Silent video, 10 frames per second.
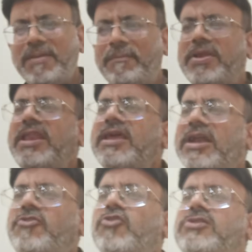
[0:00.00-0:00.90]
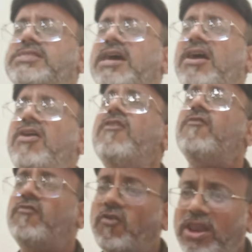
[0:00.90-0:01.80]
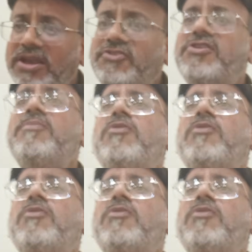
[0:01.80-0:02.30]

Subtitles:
Brain controls the voluntary